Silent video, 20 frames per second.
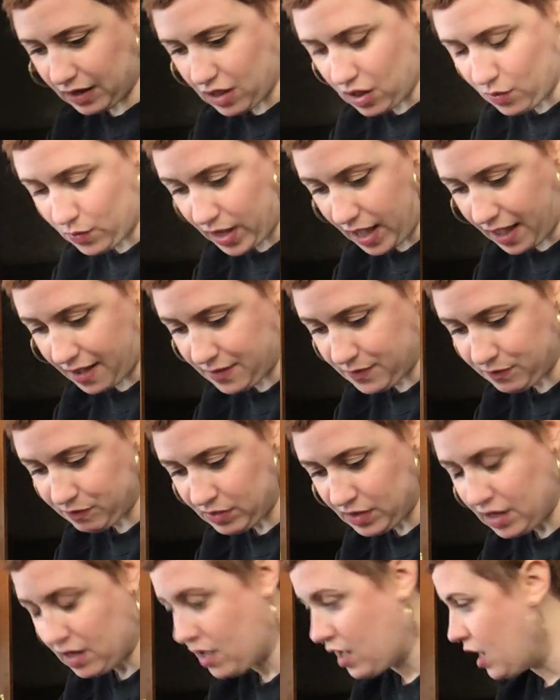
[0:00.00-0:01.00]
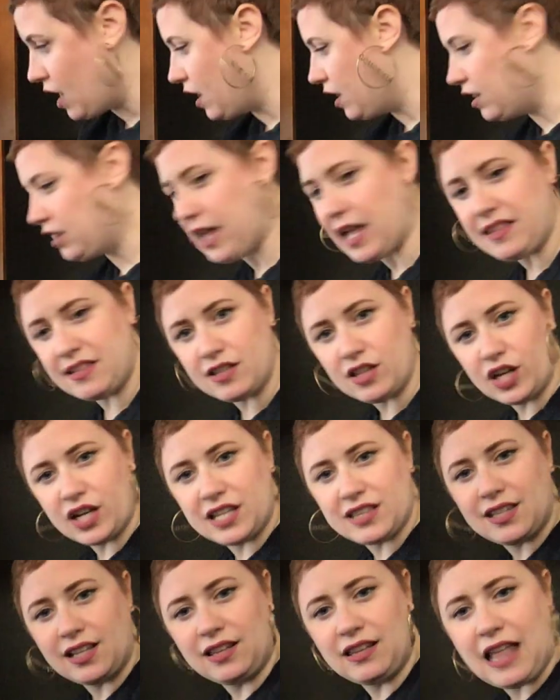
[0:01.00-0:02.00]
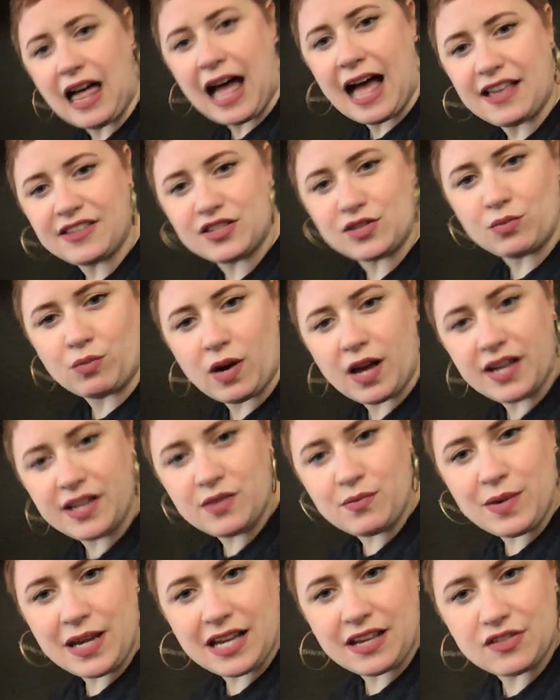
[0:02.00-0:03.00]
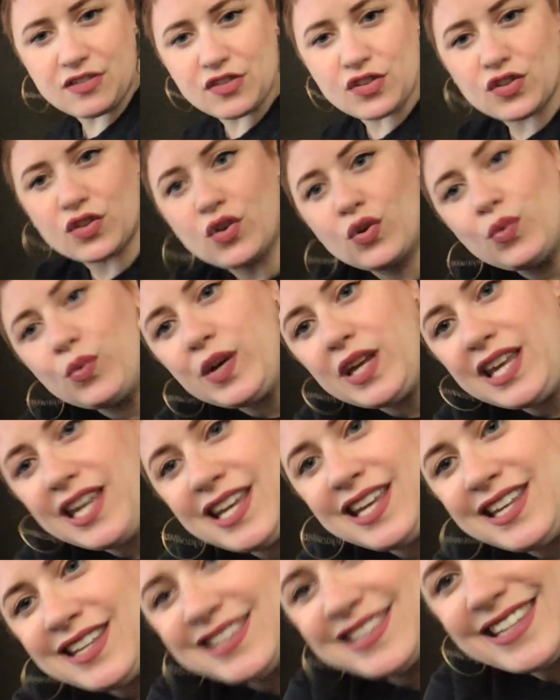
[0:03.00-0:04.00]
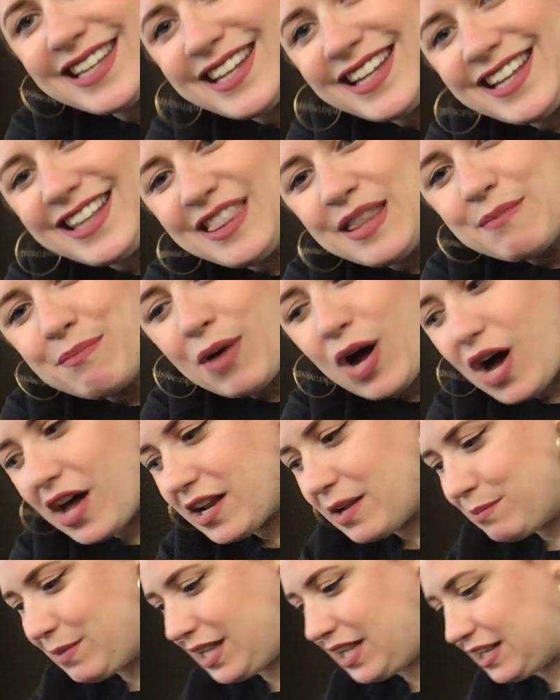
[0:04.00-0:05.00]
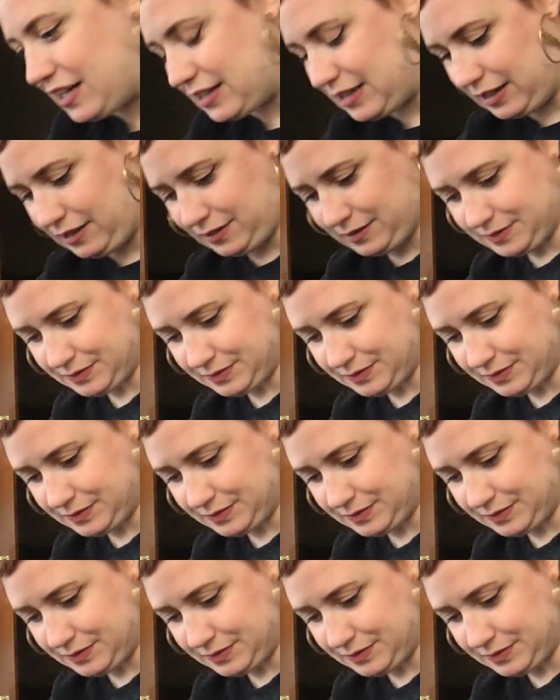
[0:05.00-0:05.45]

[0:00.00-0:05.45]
Okay, let's look at the last one. We can squeeze it in the bottom here.